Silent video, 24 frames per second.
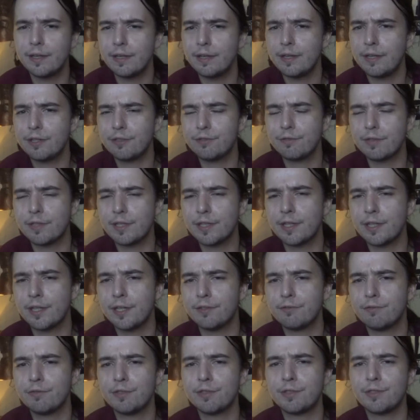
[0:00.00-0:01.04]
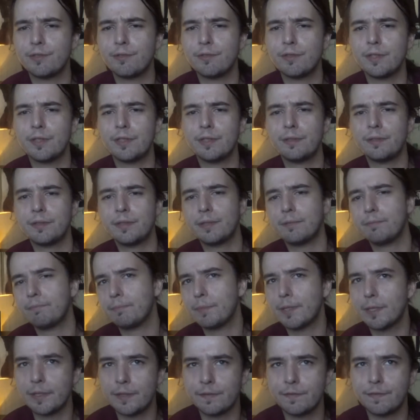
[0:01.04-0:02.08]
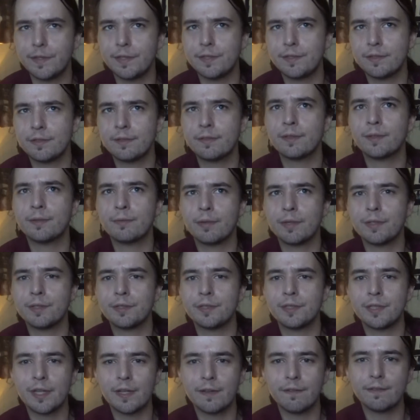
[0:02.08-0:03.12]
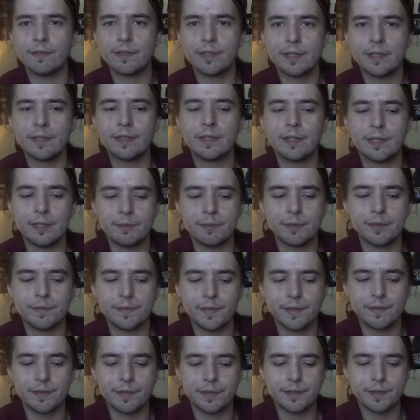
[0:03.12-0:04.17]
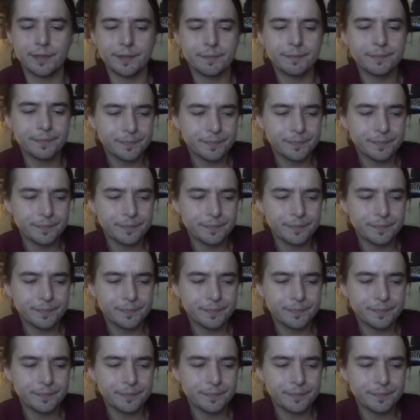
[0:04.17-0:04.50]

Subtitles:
It's really a Huntress story, but it features the Question heavily. It was very good.